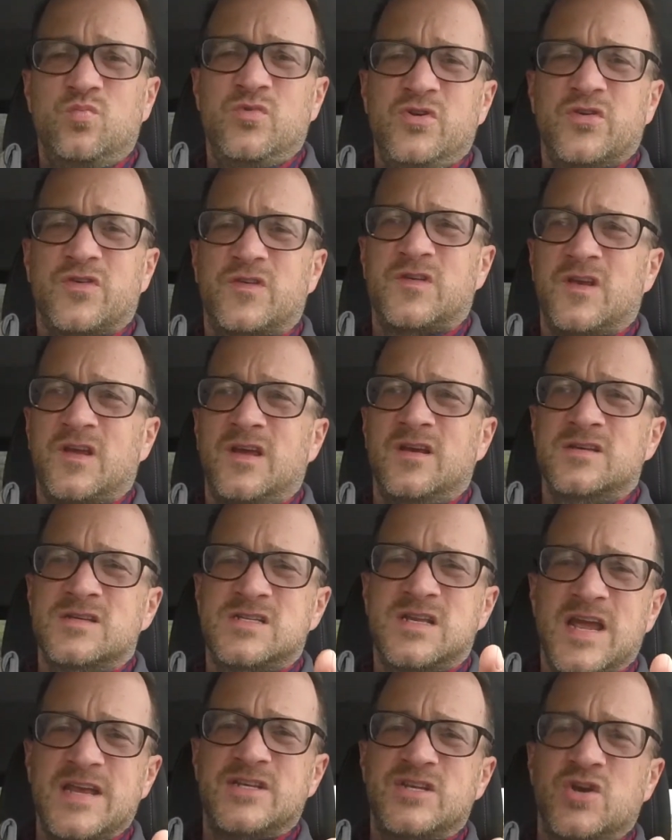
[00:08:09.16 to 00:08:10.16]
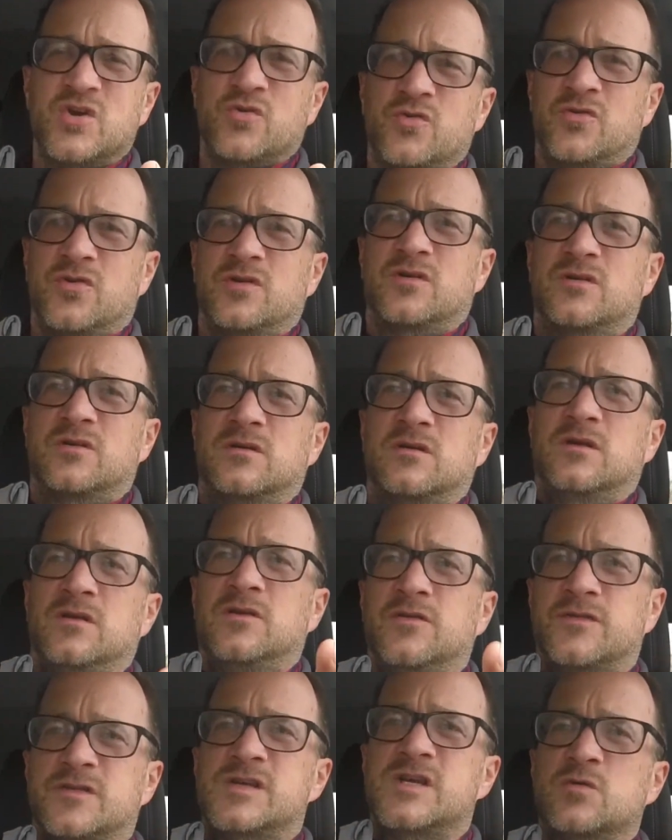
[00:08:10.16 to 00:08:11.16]
You'll see. Stay tuned.
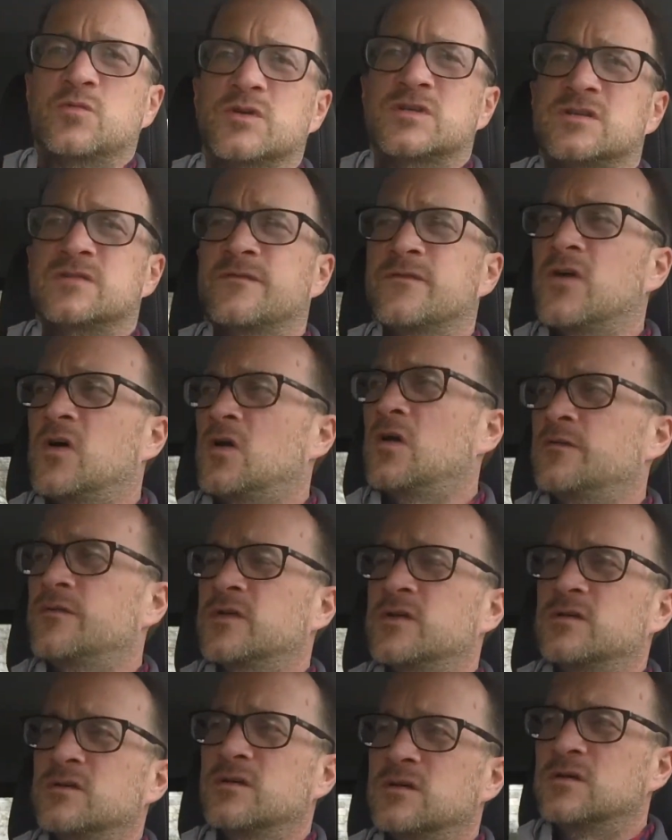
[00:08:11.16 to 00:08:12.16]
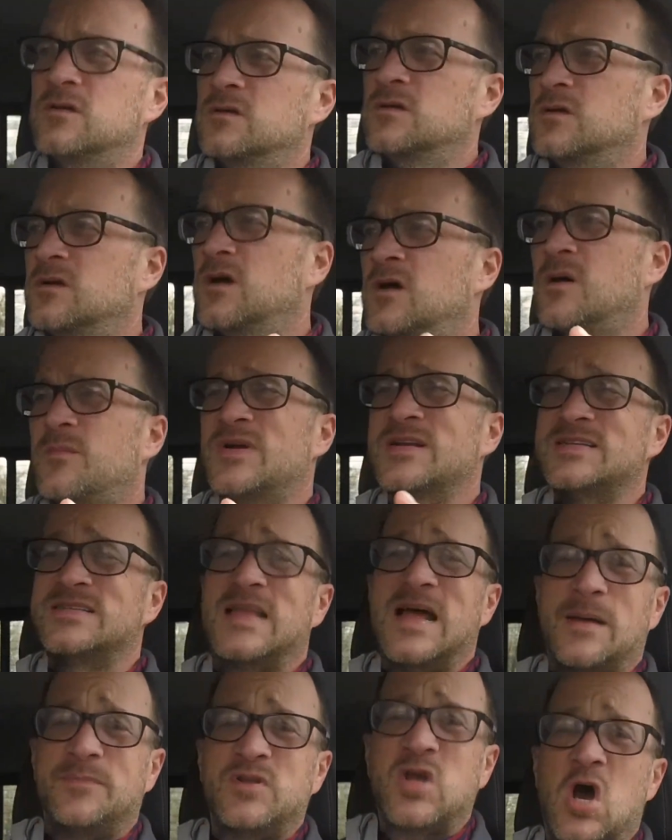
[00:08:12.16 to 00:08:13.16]
You'll see what's involved. I'm going to
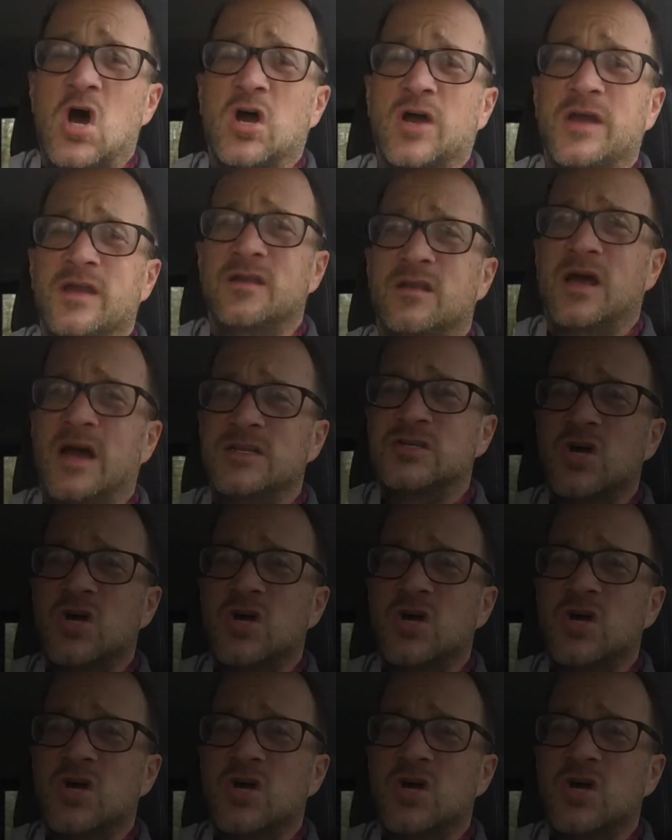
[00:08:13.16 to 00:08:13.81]
stop talking. I